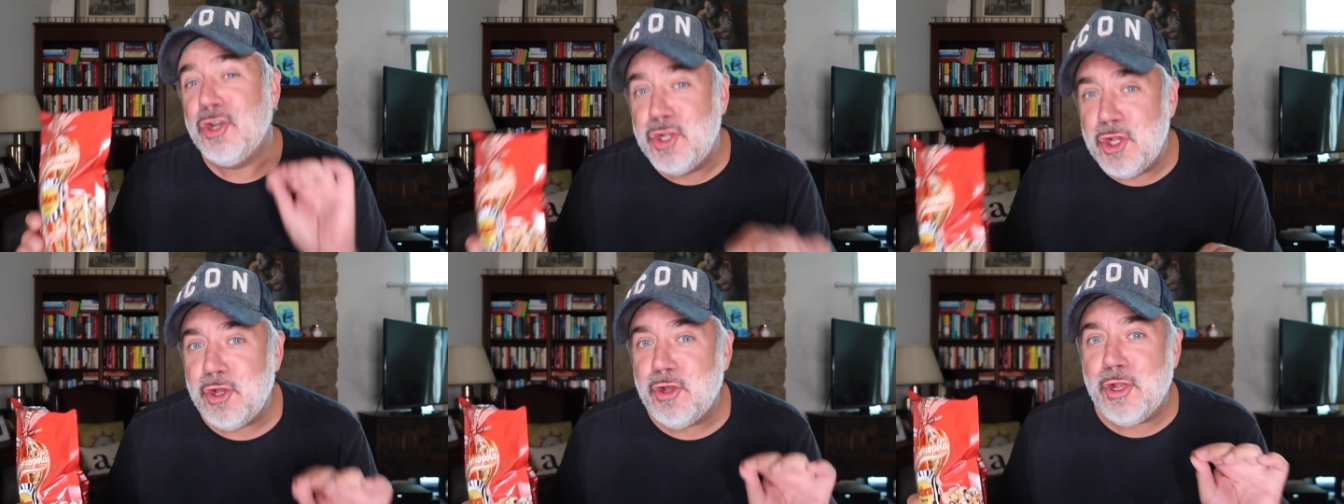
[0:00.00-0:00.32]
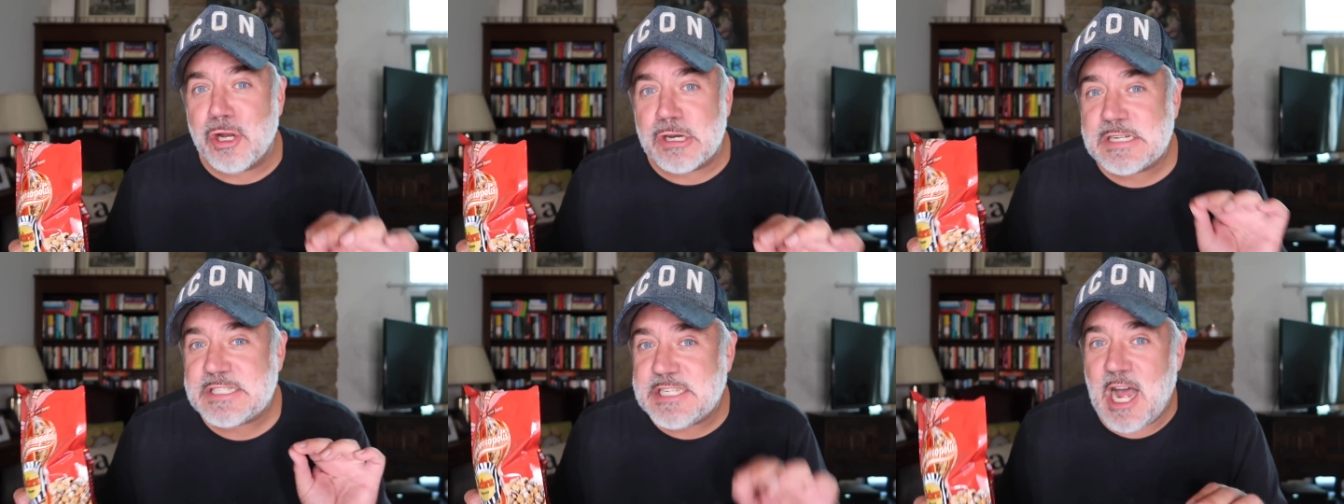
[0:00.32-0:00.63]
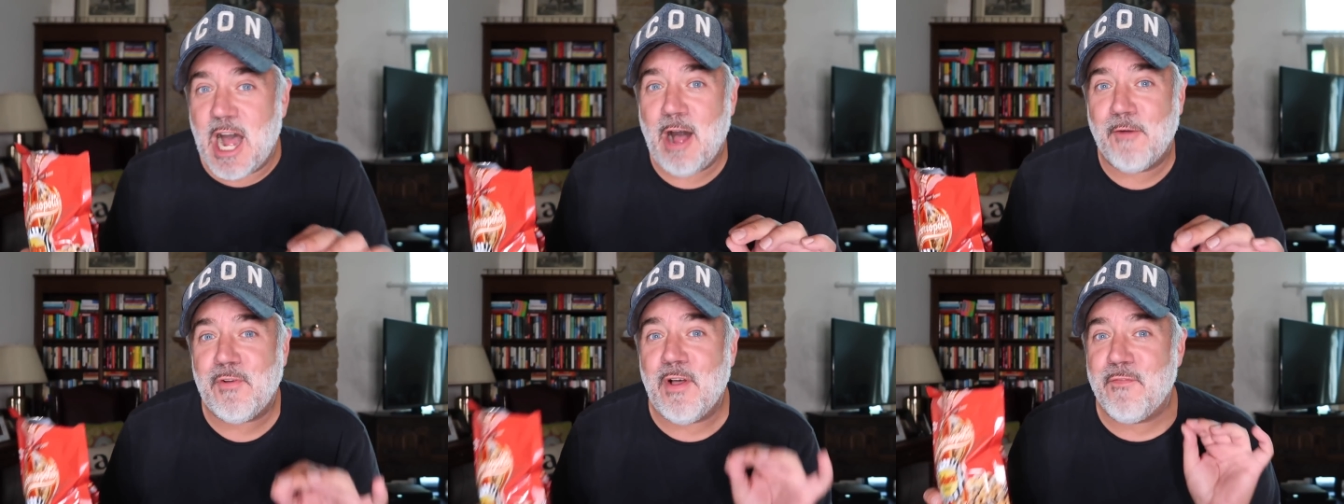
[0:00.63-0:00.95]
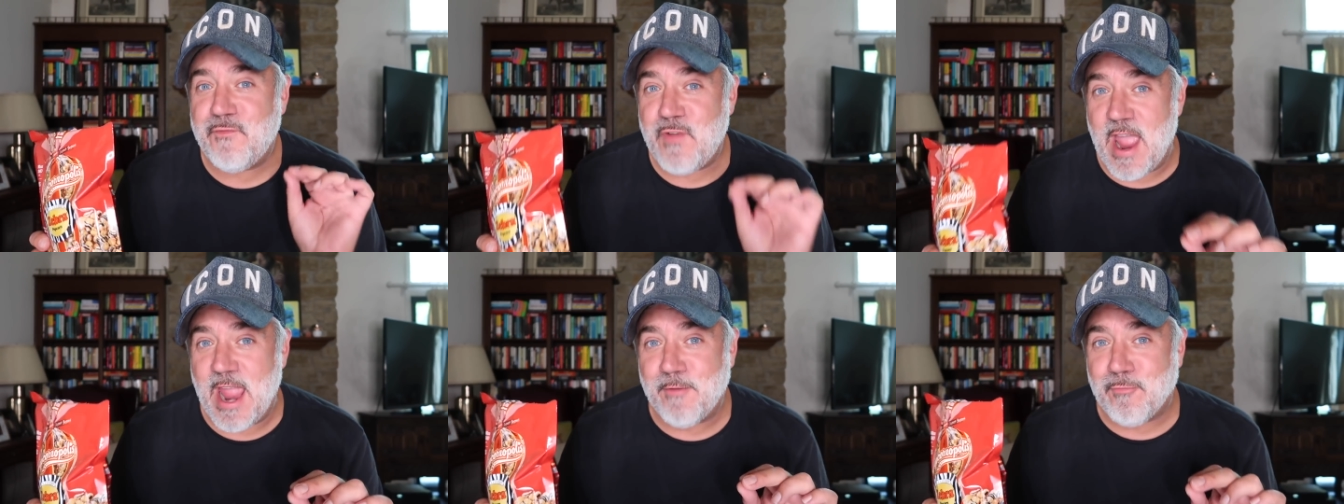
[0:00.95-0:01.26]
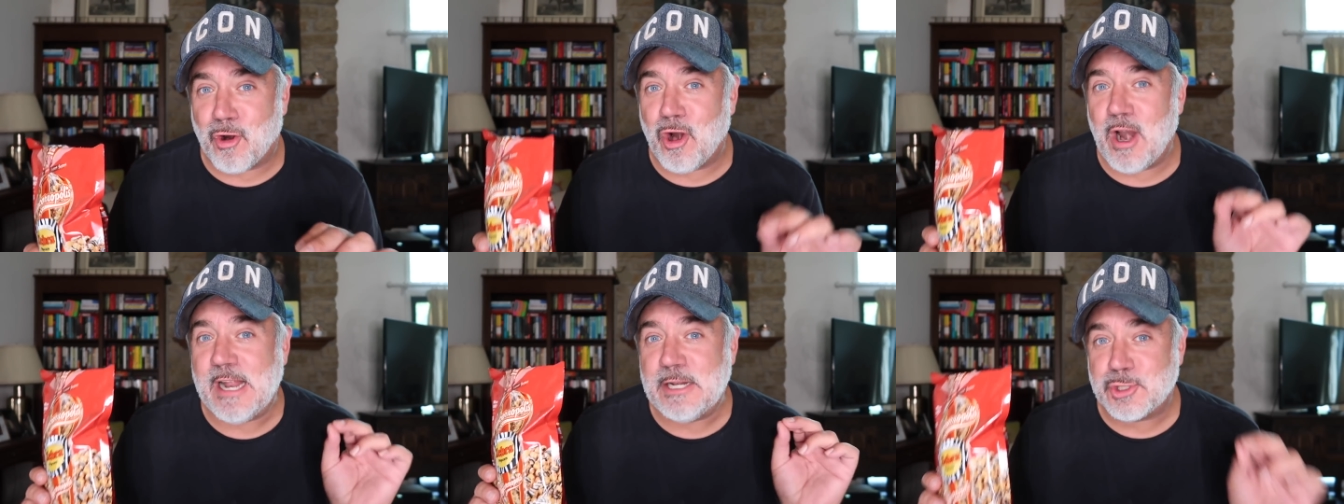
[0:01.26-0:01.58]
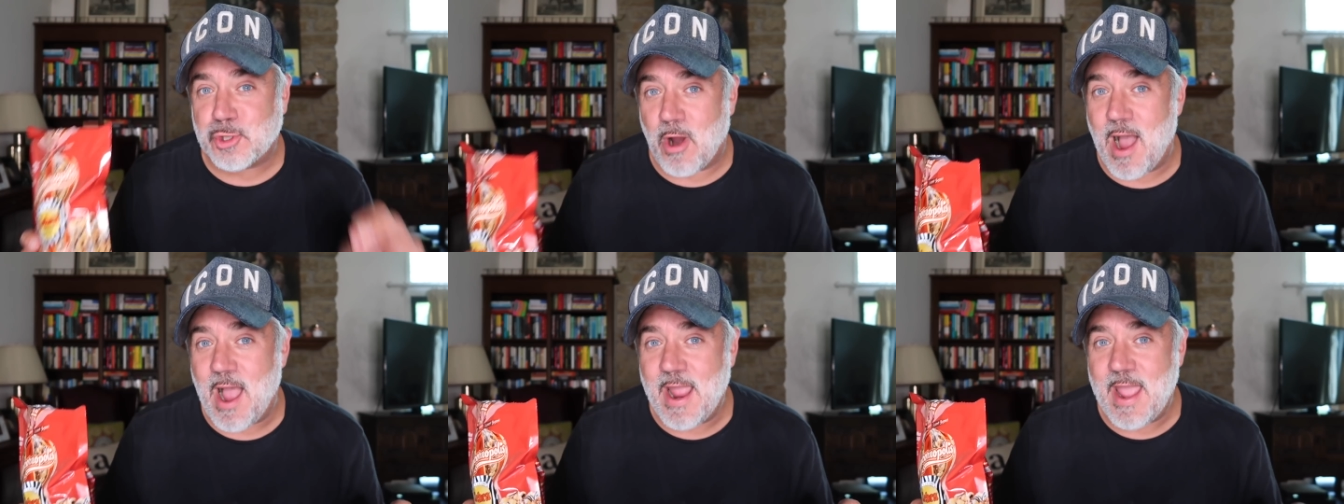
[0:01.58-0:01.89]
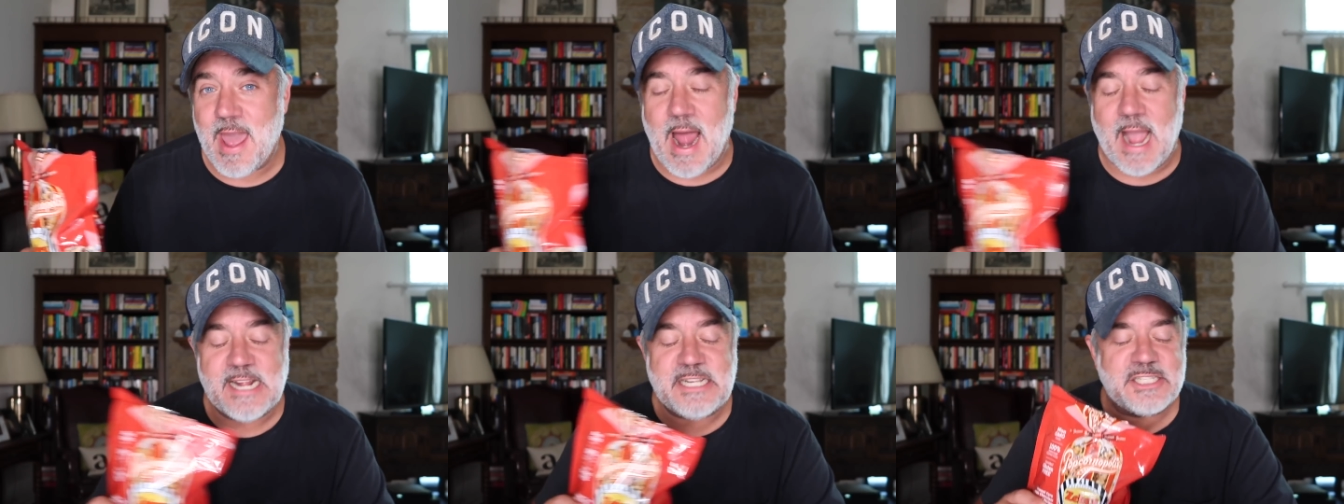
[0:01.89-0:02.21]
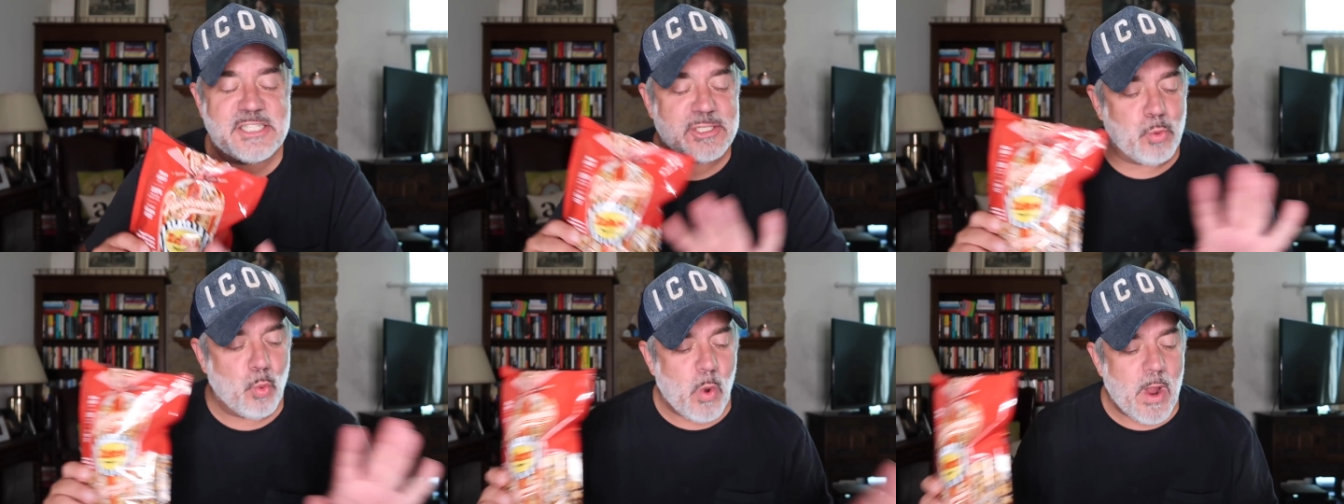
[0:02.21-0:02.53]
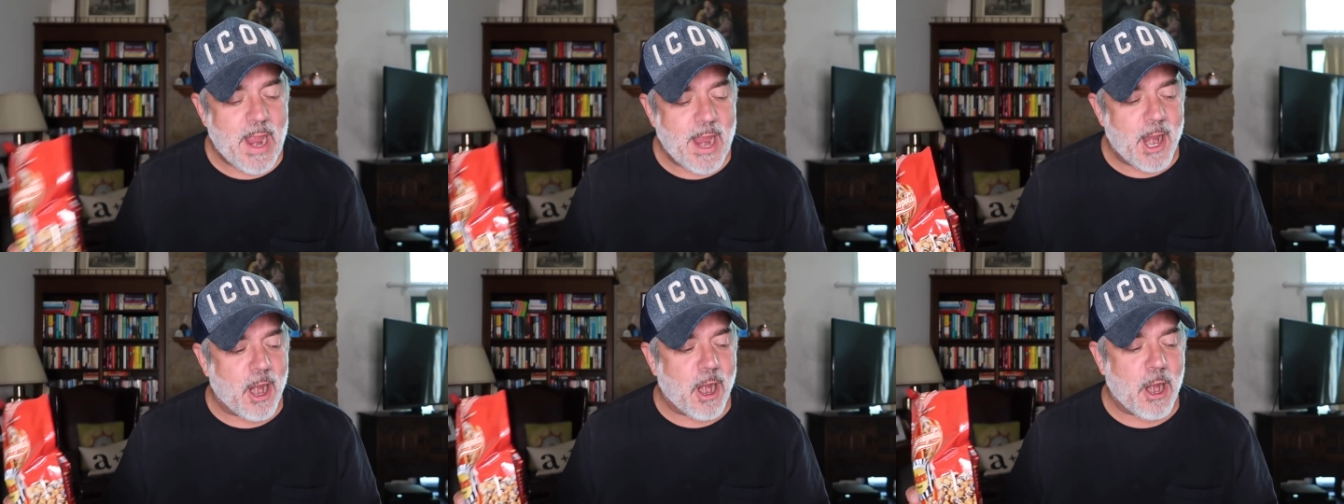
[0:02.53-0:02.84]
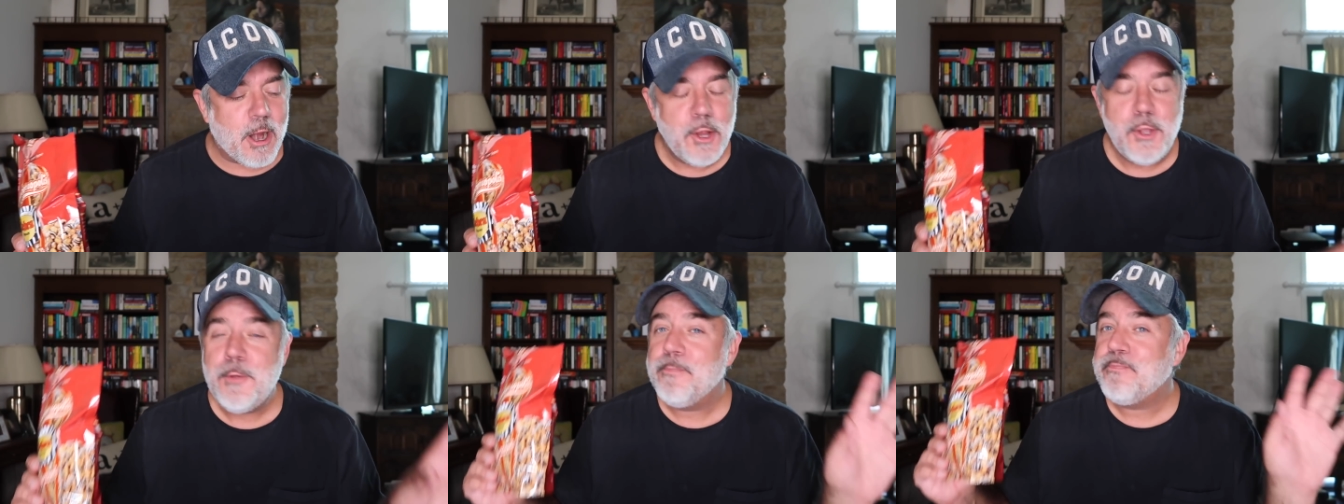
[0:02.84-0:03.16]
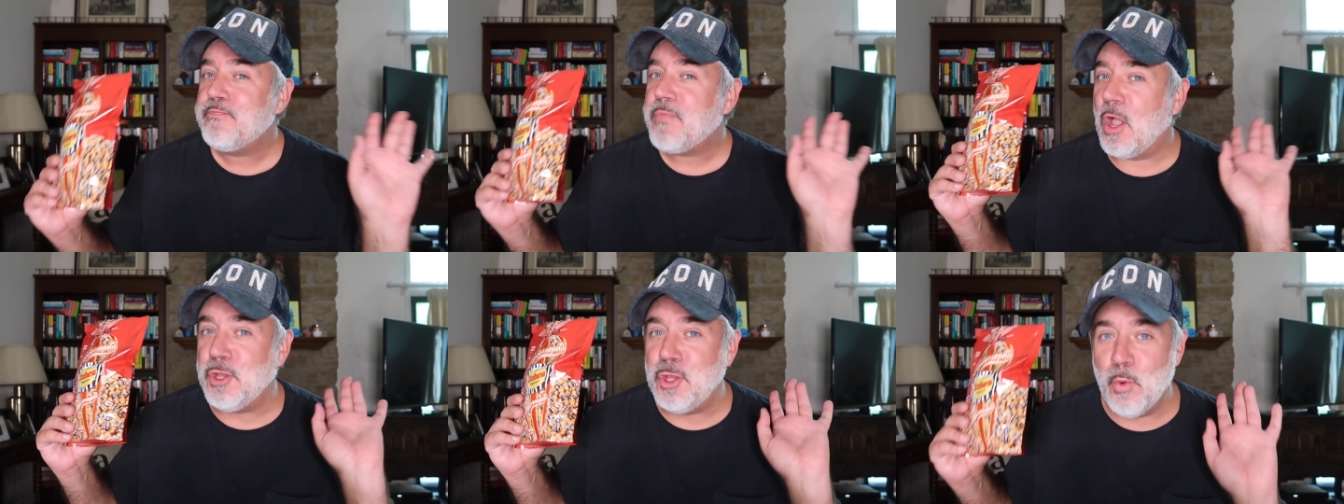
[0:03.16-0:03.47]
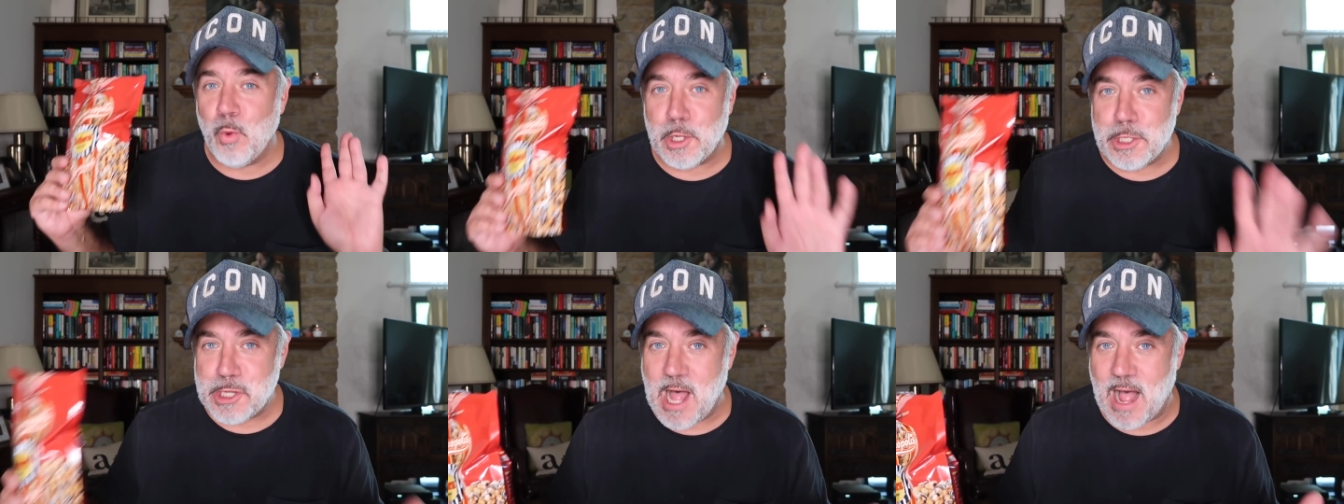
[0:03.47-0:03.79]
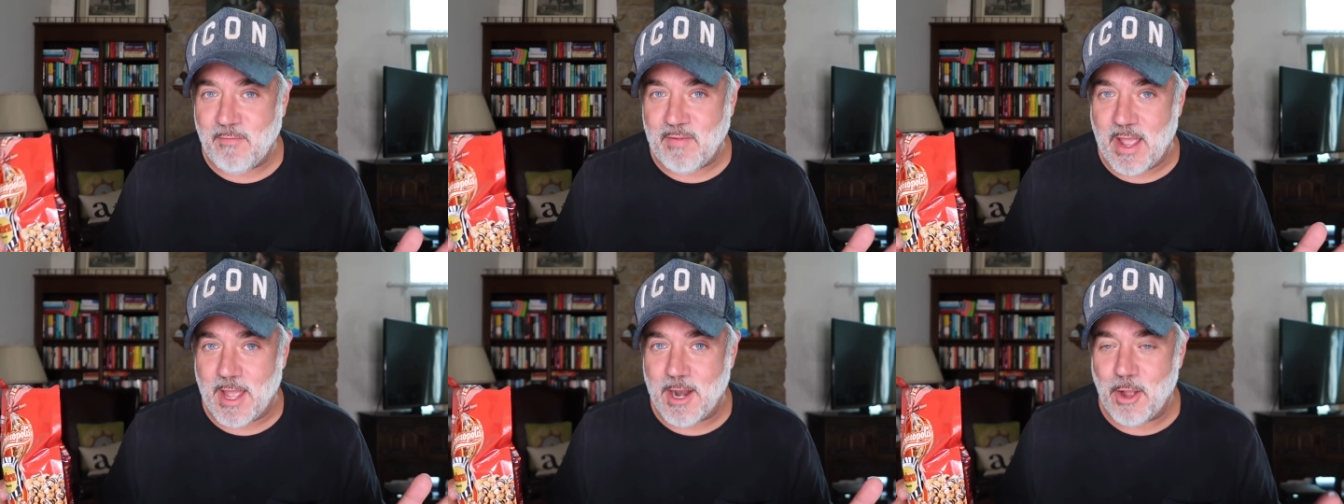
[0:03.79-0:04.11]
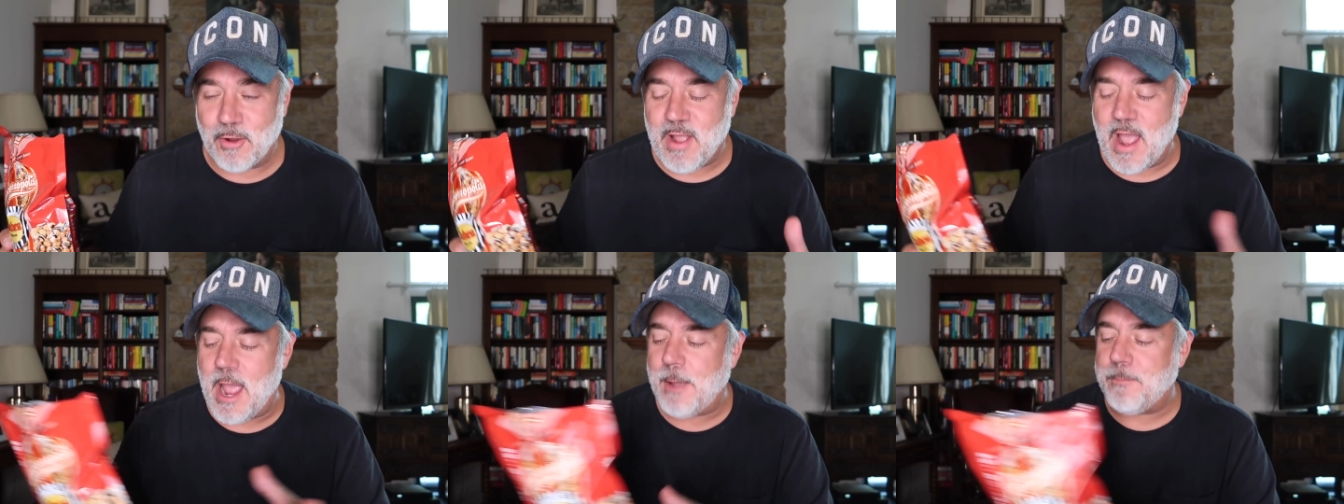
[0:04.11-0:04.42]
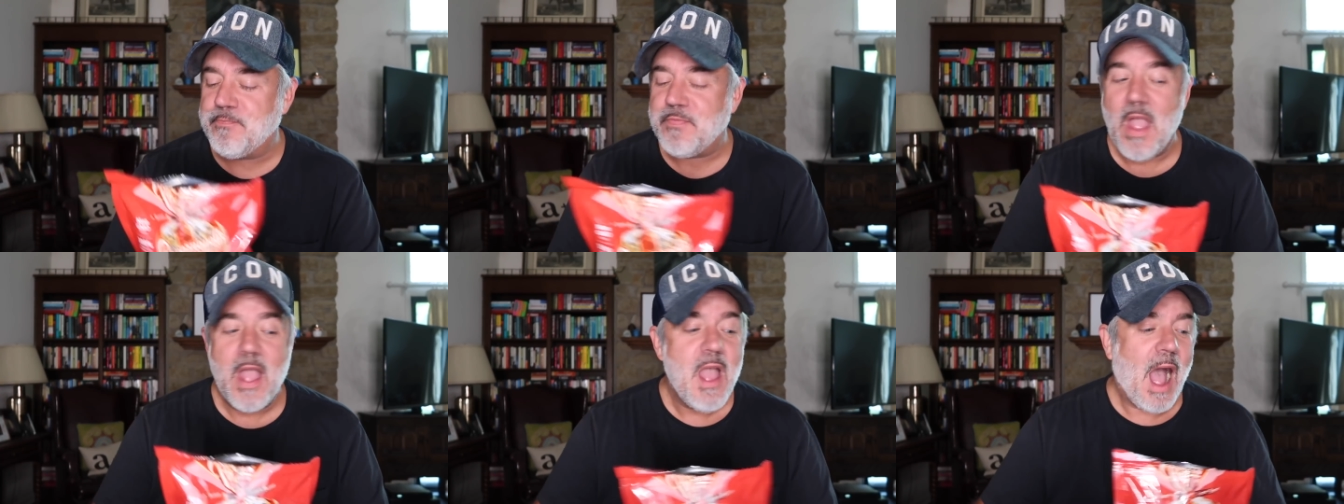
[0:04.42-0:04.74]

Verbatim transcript: Do yourself a favor and try it. I swear you will love it, okay?